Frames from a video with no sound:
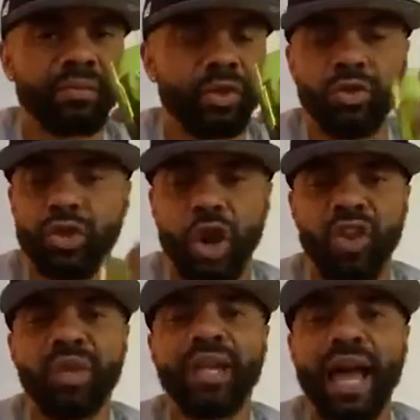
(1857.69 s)
You
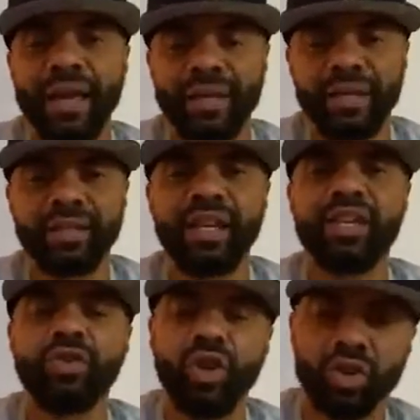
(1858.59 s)
start with like, then
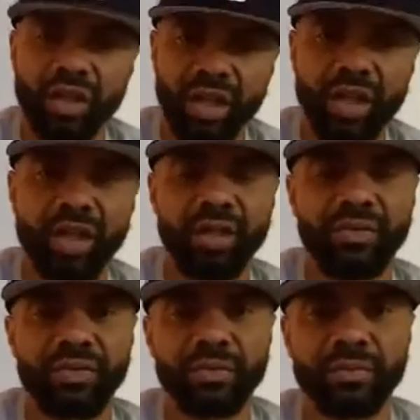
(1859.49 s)
you go to
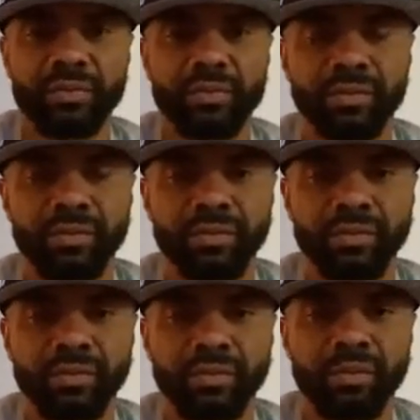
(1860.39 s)
love.
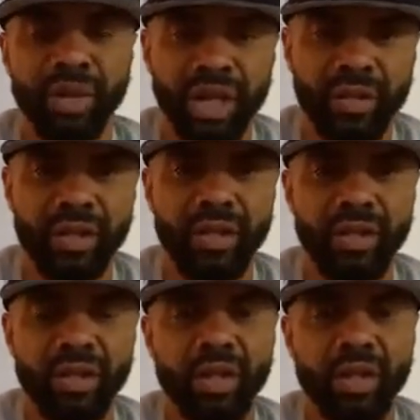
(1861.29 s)
Period.